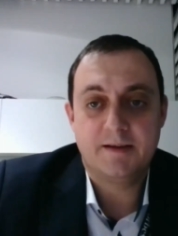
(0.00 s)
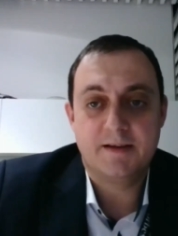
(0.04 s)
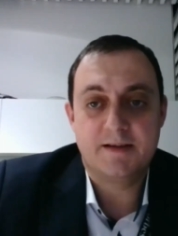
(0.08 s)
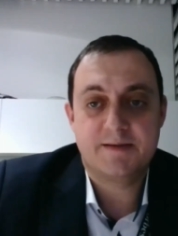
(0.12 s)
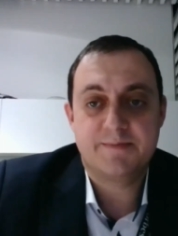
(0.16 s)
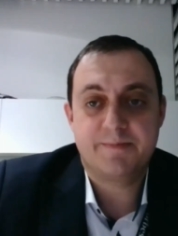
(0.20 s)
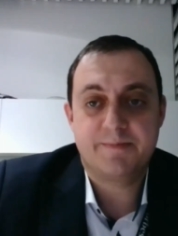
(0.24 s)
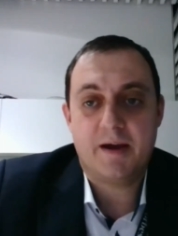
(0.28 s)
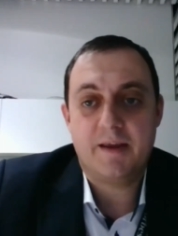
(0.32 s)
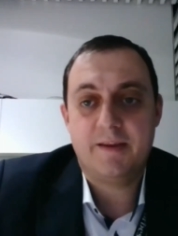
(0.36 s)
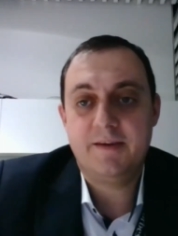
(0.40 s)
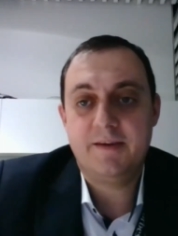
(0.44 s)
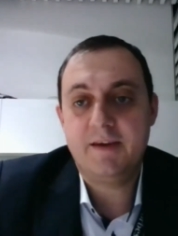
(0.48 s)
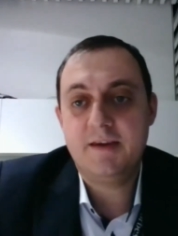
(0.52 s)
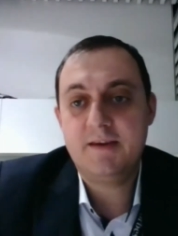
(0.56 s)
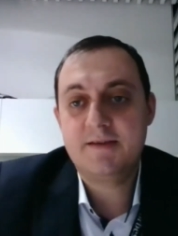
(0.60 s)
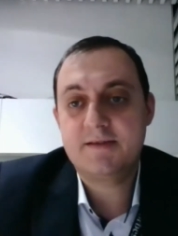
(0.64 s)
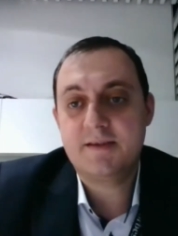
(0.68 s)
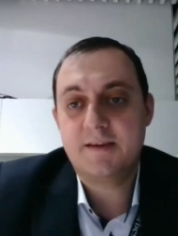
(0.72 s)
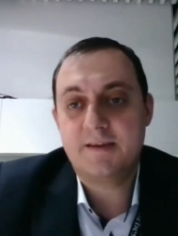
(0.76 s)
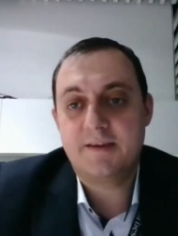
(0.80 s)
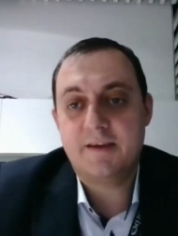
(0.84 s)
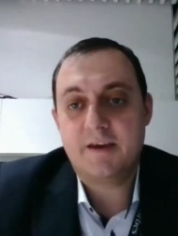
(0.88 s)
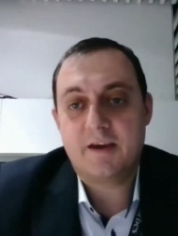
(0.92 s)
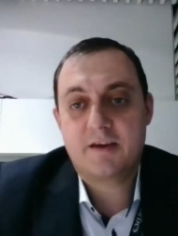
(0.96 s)
Despite
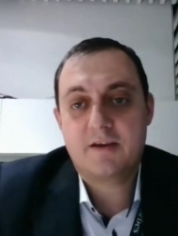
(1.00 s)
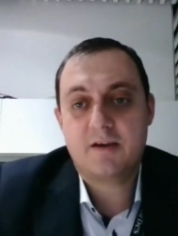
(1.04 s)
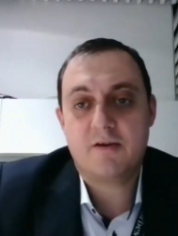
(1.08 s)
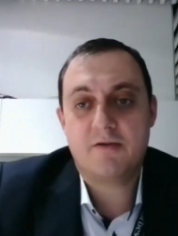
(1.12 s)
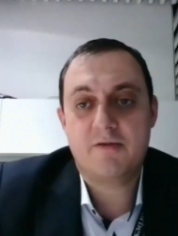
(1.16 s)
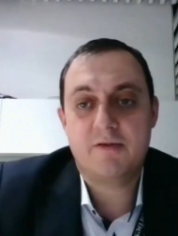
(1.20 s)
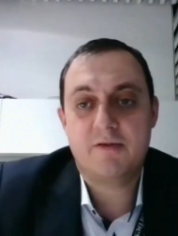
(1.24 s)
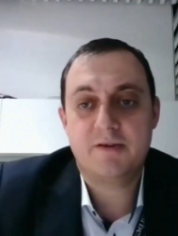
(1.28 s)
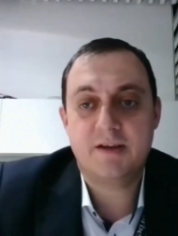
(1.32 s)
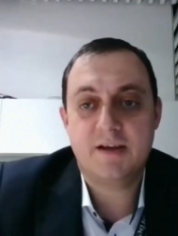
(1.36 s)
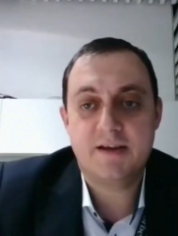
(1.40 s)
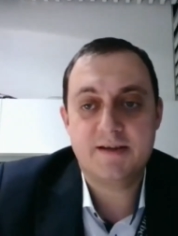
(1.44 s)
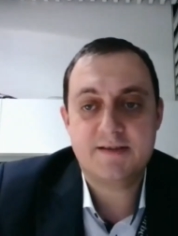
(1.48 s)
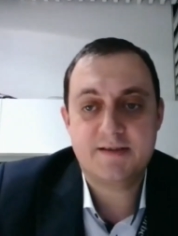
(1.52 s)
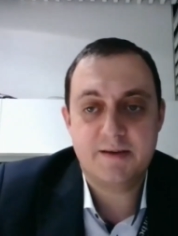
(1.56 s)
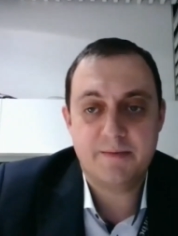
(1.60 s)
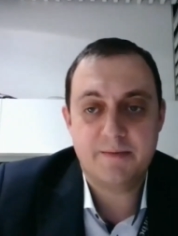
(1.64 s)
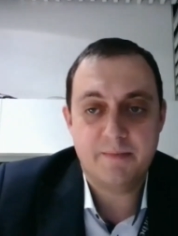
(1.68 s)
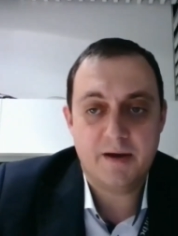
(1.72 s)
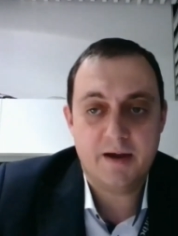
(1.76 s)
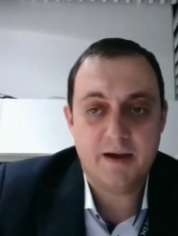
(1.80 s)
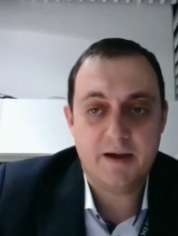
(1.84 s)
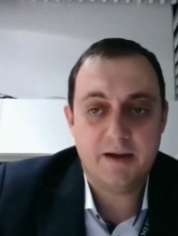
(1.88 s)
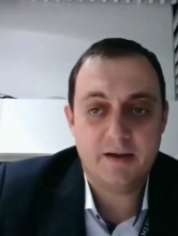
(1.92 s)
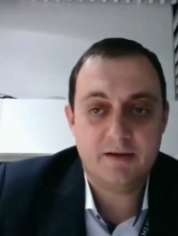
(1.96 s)
this, the current
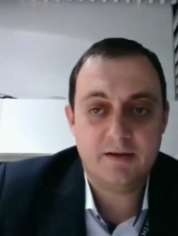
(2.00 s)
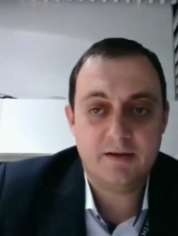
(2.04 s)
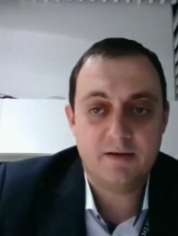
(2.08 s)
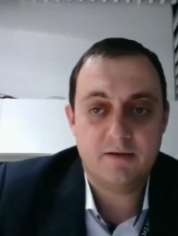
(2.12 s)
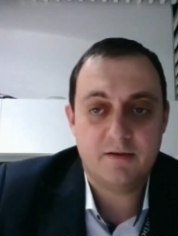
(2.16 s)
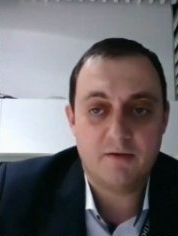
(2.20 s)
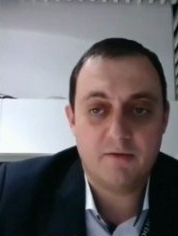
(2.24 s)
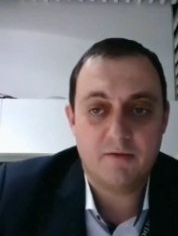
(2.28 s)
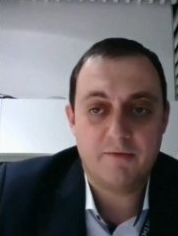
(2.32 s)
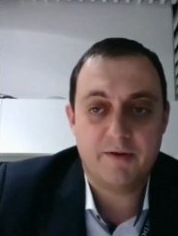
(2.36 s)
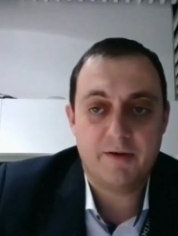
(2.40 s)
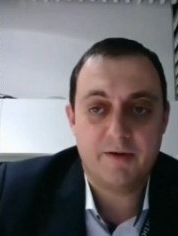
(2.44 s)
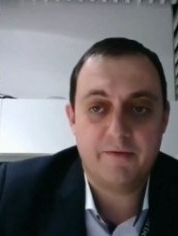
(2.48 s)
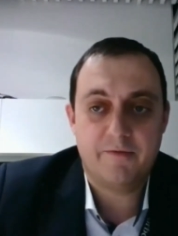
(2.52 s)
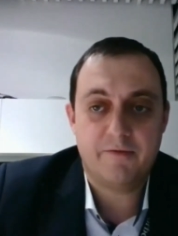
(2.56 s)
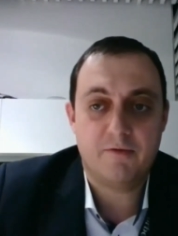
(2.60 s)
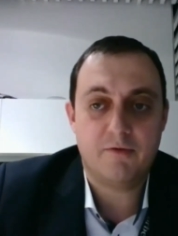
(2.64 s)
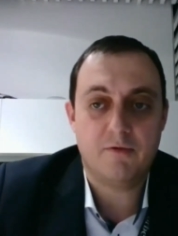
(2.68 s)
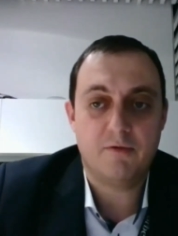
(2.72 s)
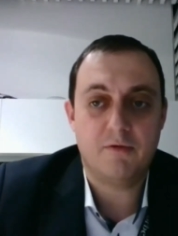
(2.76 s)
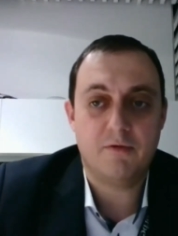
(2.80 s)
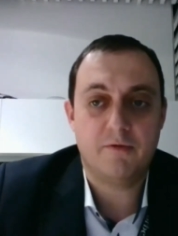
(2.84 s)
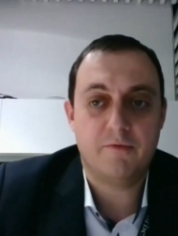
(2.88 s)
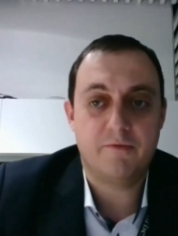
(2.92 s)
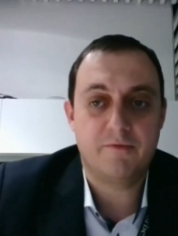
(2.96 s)
estimate of the
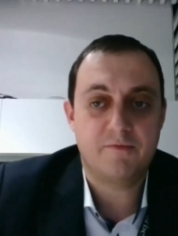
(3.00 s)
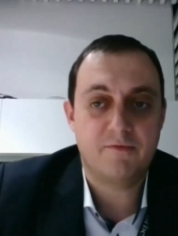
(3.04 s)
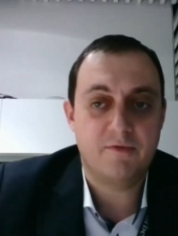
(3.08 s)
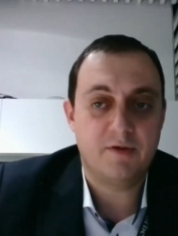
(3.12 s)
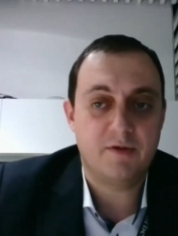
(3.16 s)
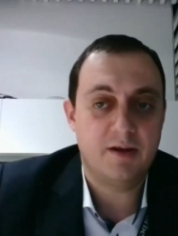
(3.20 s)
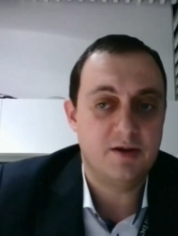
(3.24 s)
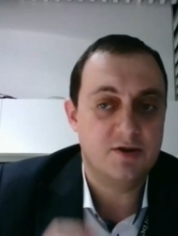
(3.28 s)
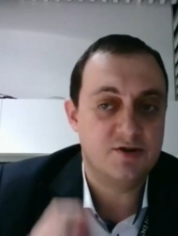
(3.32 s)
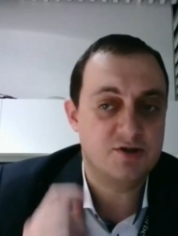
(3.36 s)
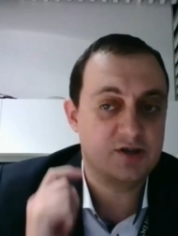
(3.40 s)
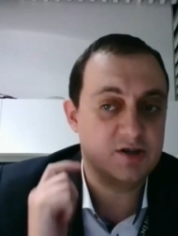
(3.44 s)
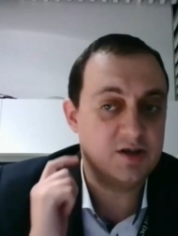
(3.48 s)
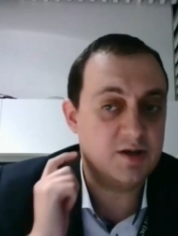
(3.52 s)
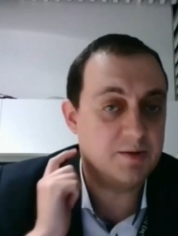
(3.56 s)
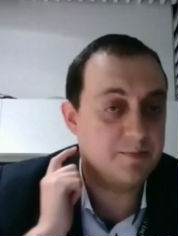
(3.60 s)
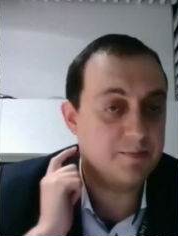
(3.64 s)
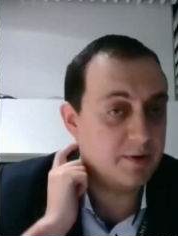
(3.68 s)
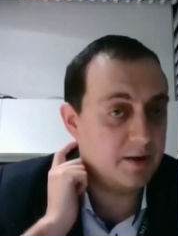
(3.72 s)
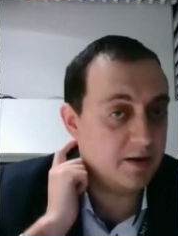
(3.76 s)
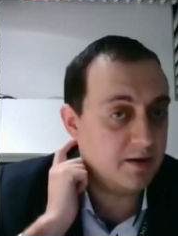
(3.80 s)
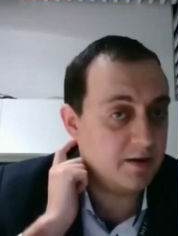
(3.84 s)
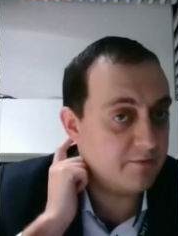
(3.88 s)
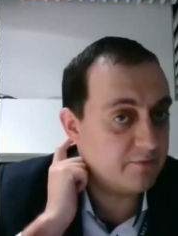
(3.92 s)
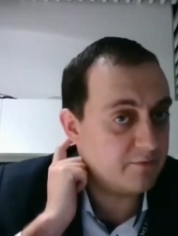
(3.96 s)
fall of, in
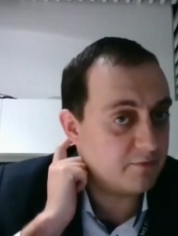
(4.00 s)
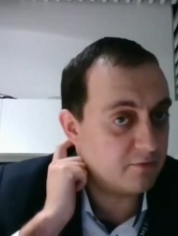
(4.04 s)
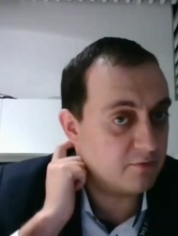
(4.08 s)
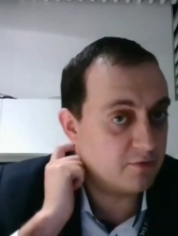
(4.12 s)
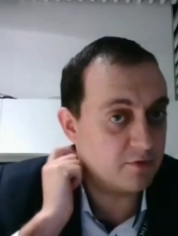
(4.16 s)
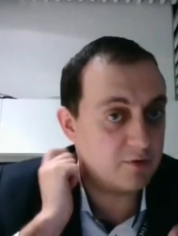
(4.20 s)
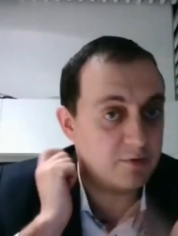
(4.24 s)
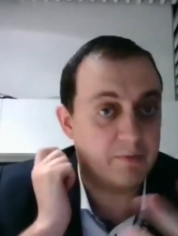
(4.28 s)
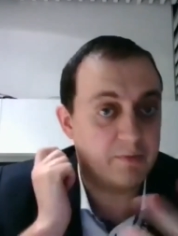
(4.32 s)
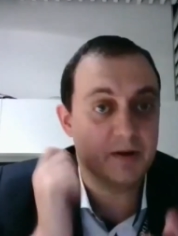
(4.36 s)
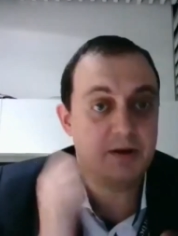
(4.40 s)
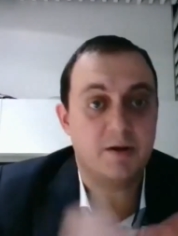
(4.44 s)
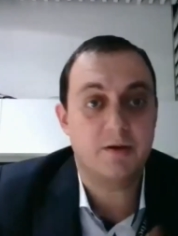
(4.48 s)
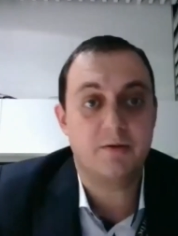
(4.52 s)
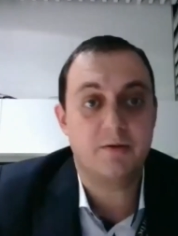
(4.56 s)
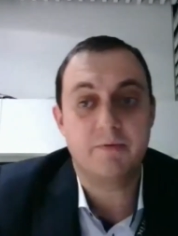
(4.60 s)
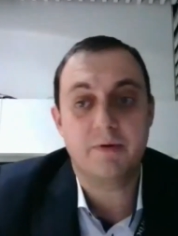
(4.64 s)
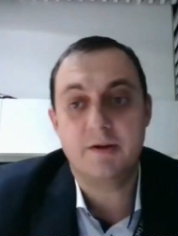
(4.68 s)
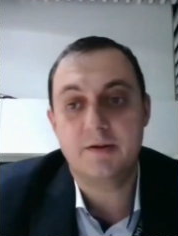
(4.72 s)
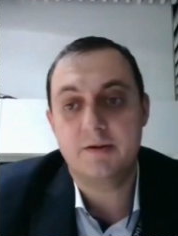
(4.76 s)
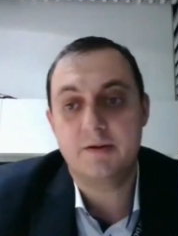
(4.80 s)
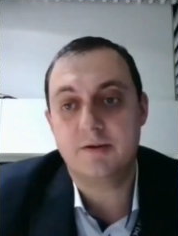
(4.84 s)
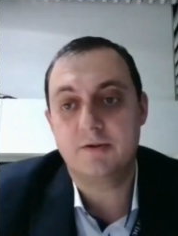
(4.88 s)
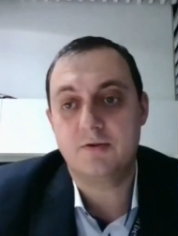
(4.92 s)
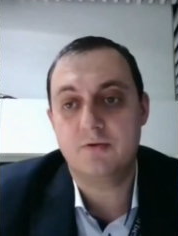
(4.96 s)
GDP for
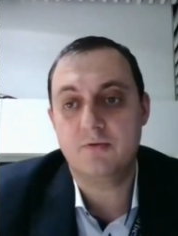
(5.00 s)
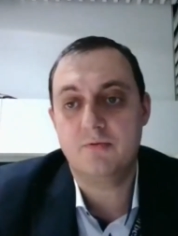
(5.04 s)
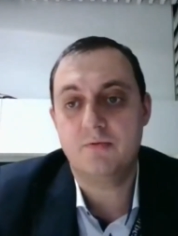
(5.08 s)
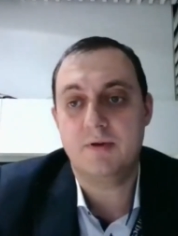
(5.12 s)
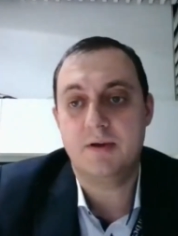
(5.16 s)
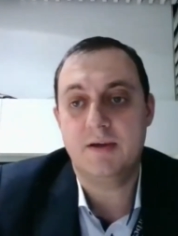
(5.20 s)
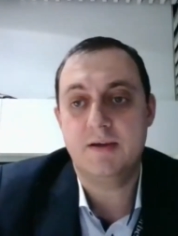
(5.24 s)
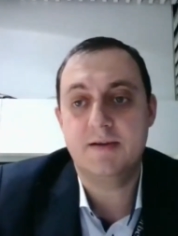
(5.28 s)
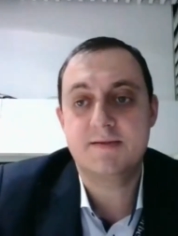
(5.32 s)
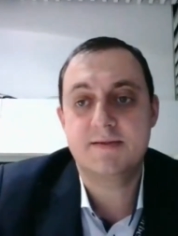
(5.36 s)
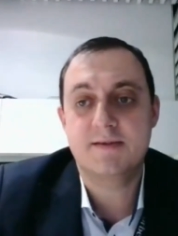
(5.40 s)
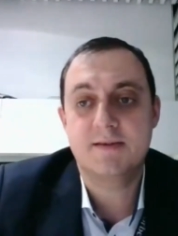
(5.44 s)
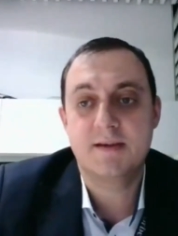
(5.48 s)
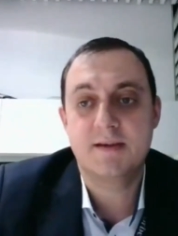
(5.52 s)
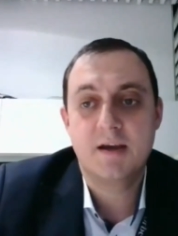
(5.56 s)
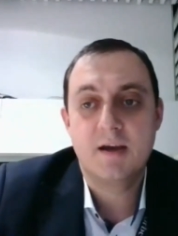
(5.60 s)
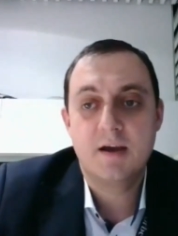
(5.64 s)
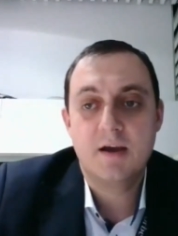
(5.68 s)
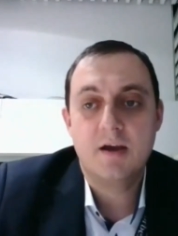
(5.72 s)
2022 is